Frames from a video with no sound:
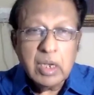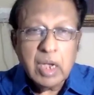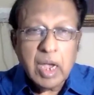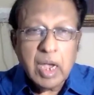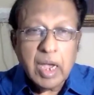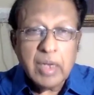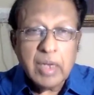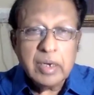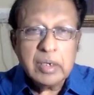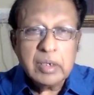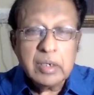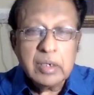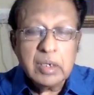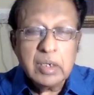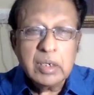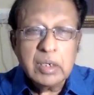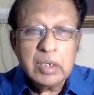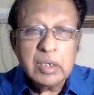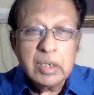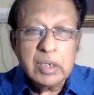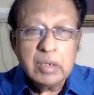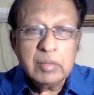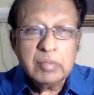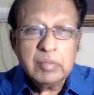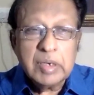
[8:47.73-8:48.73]
and
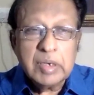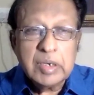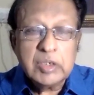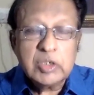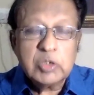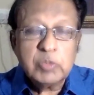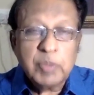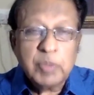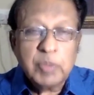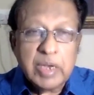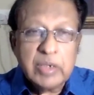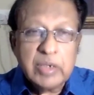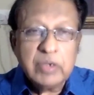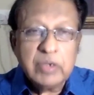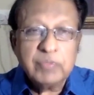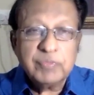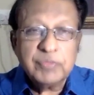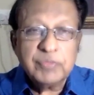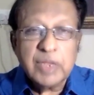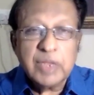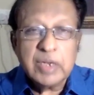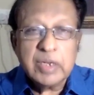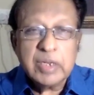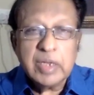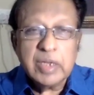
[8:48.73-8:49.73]
uh, in spite of
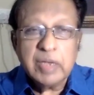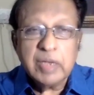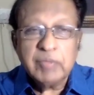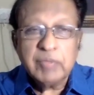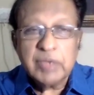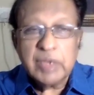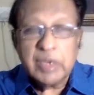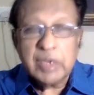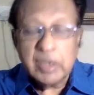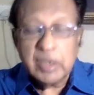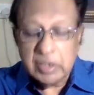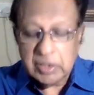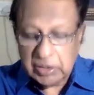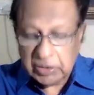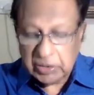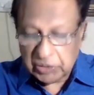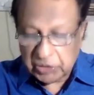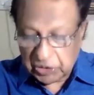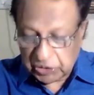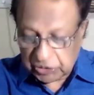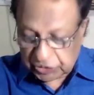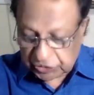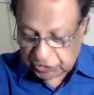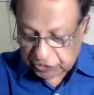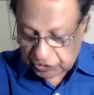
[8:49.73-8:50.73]
that, they have taken this
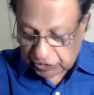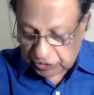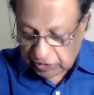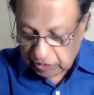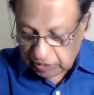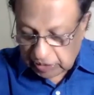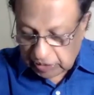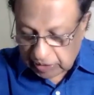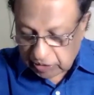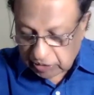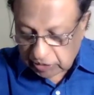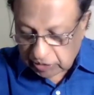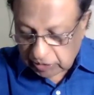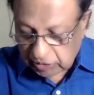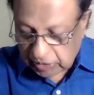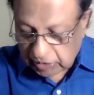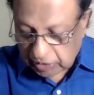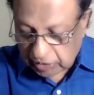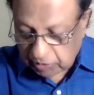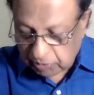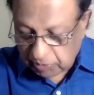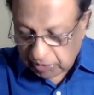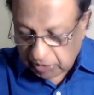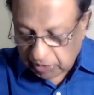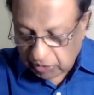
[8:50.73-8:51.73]
decision. That is,
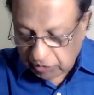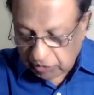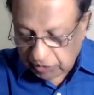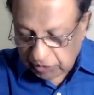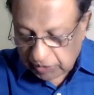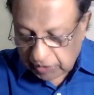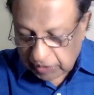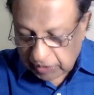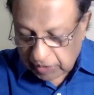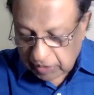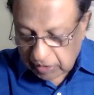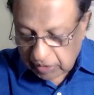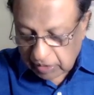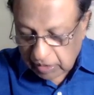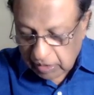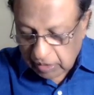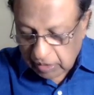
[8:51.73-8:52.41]
that's because they are